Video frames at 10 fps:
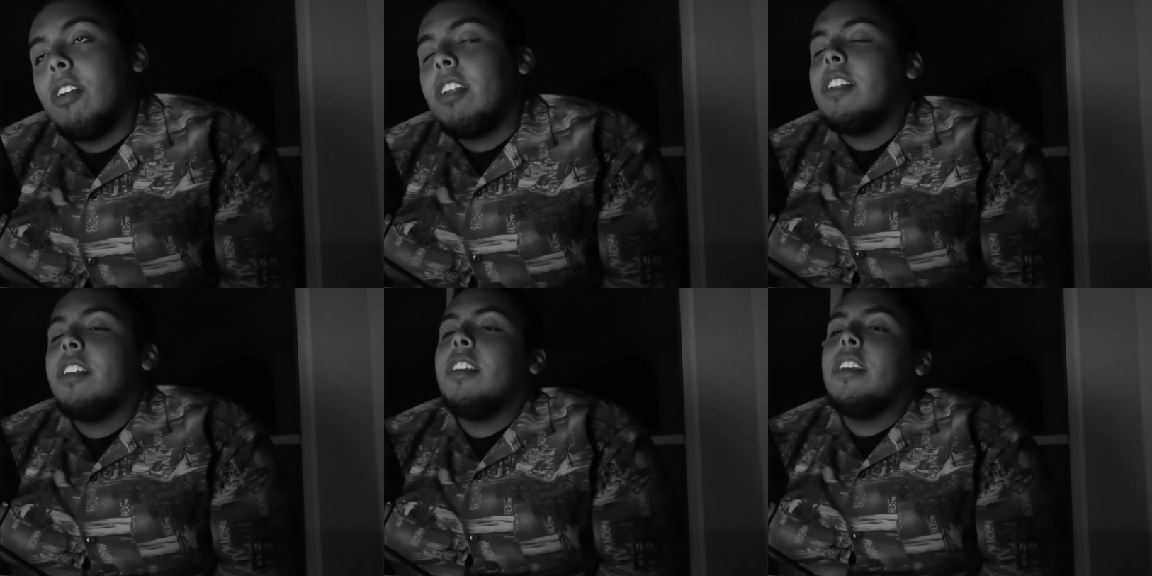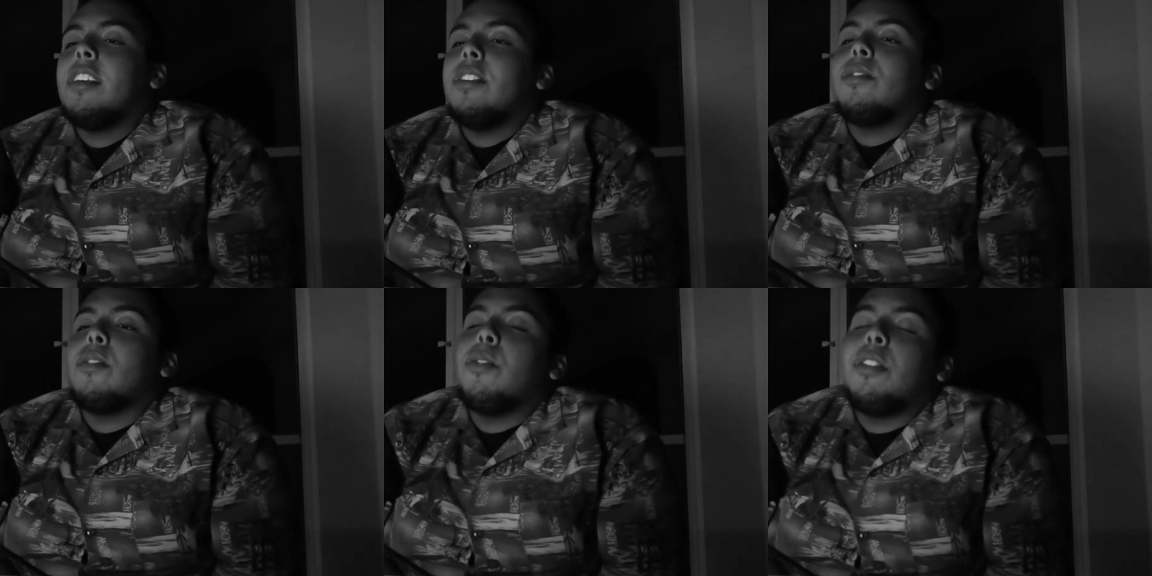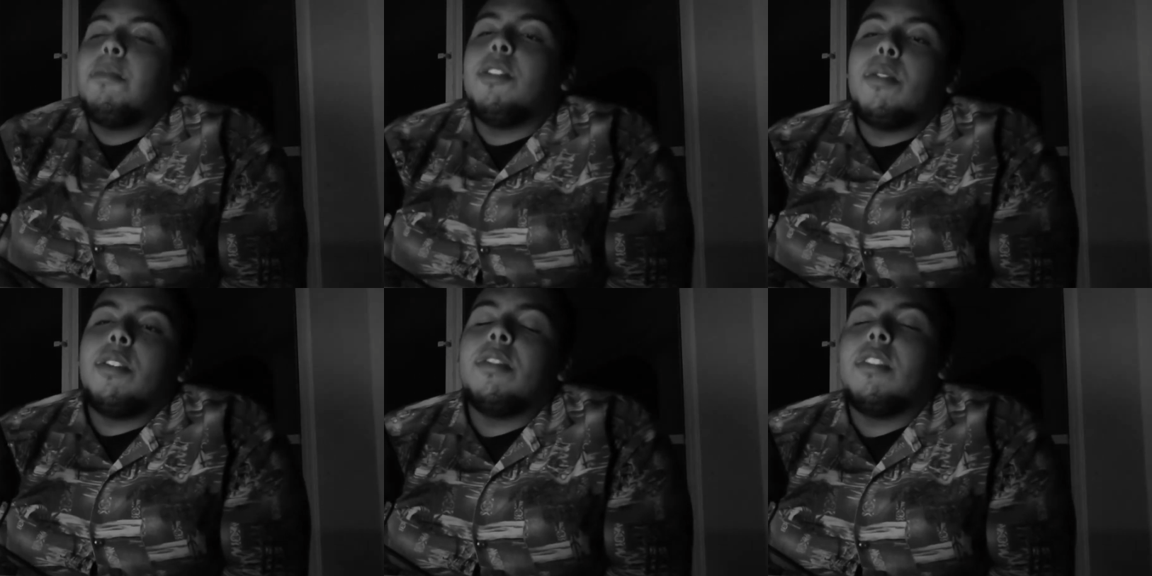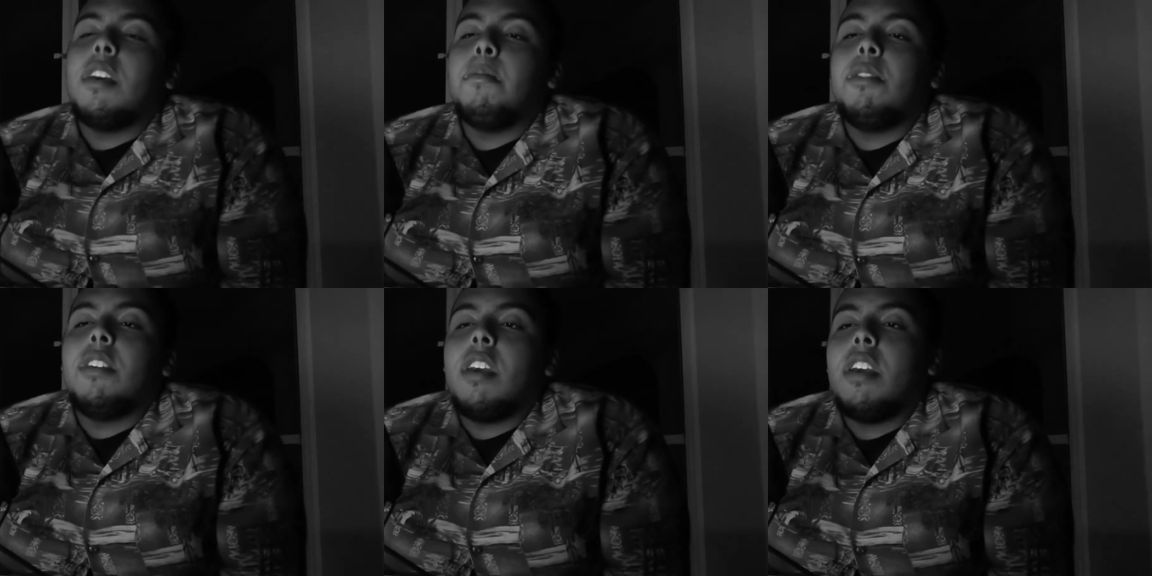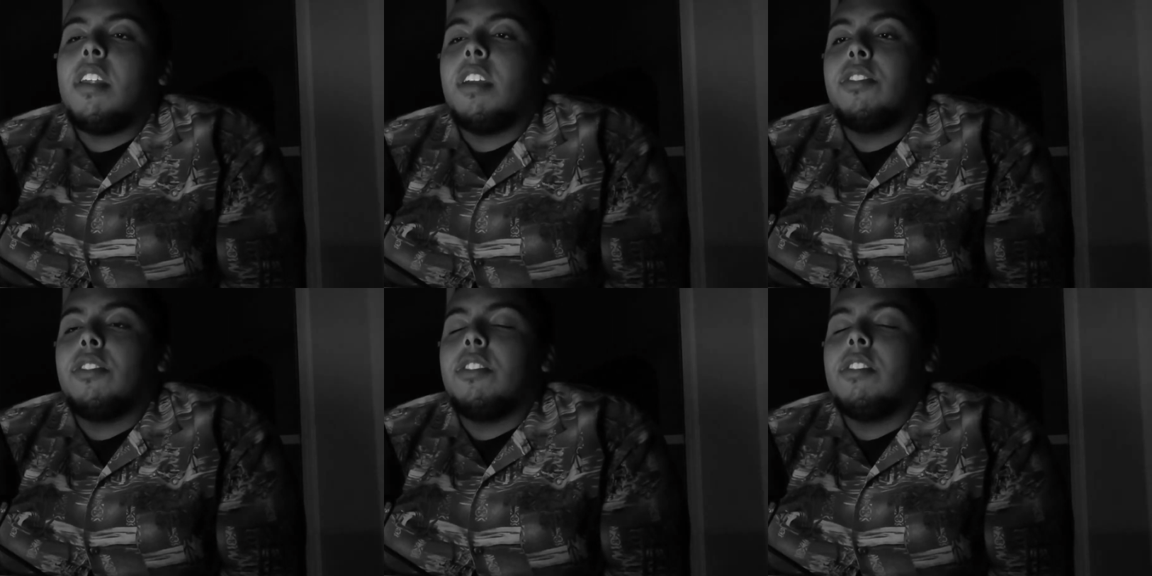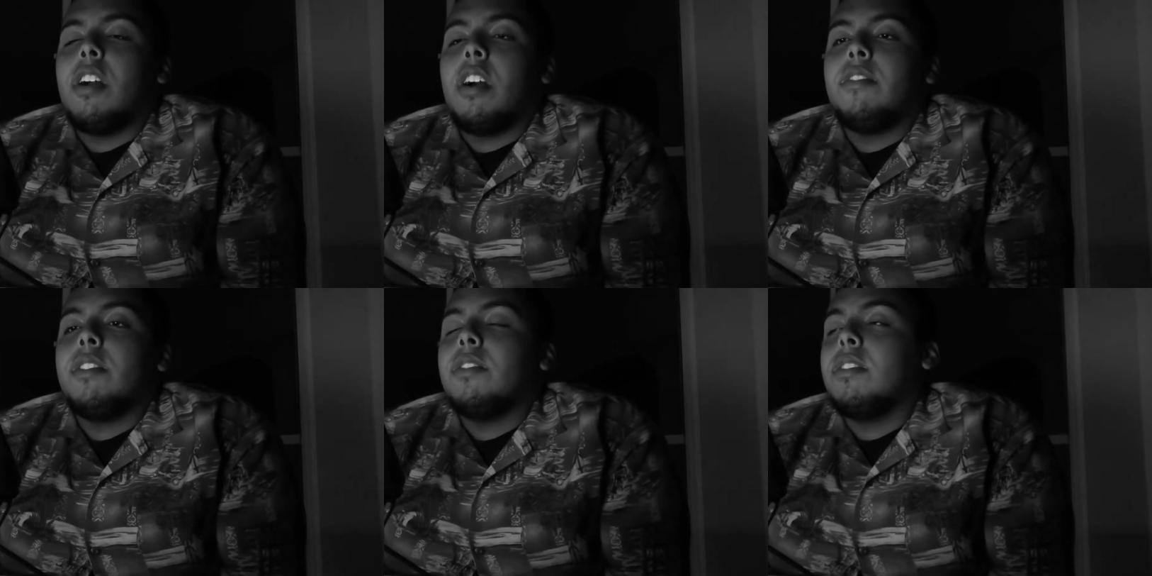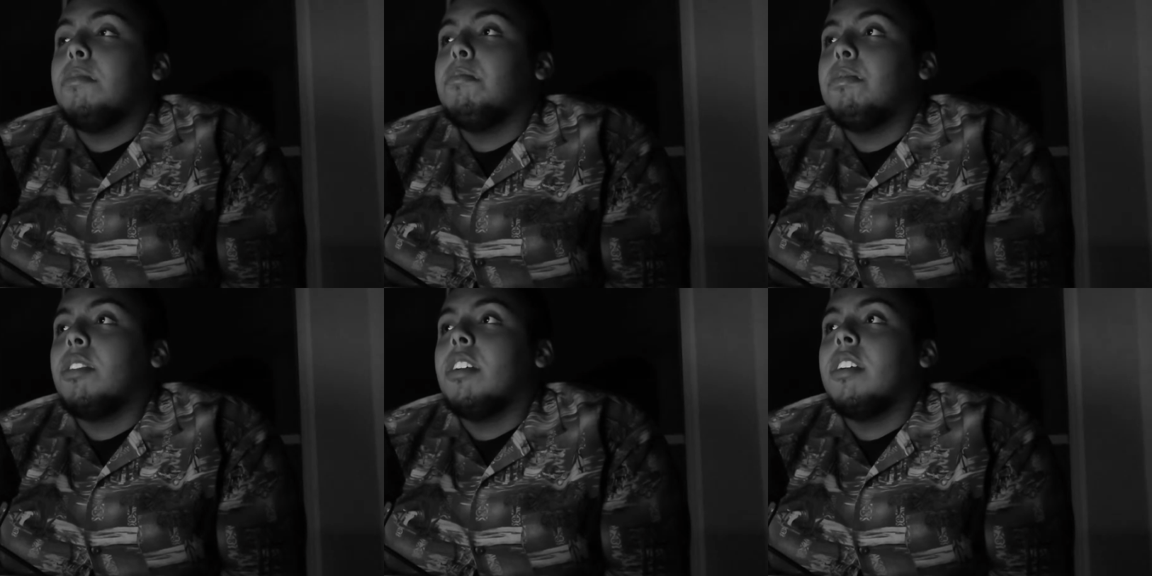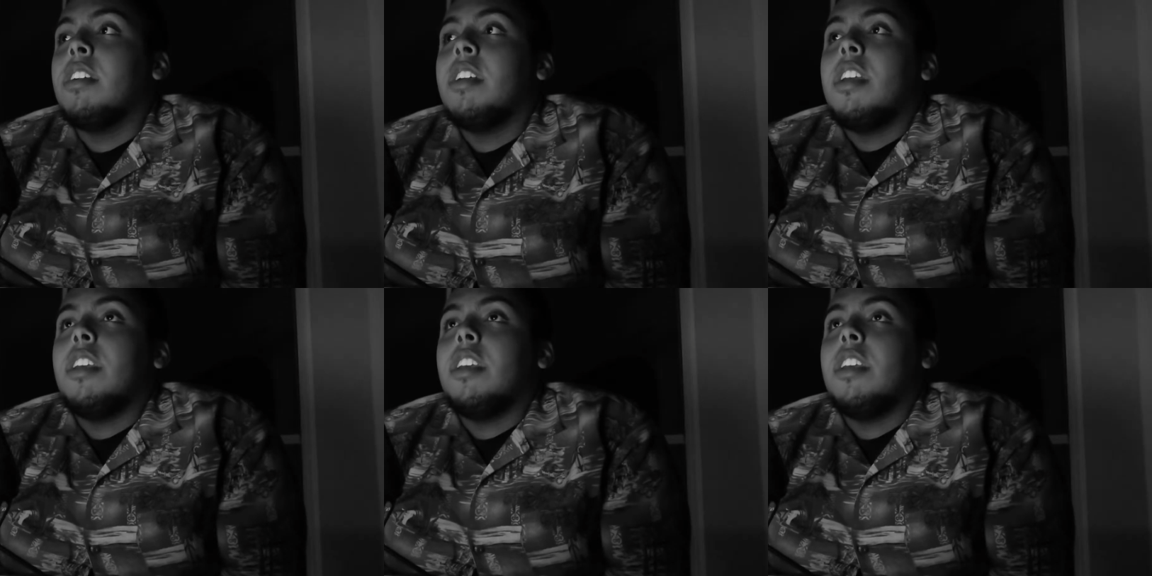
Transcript: Granted, he is going to be going to the NBA next year, obviously, but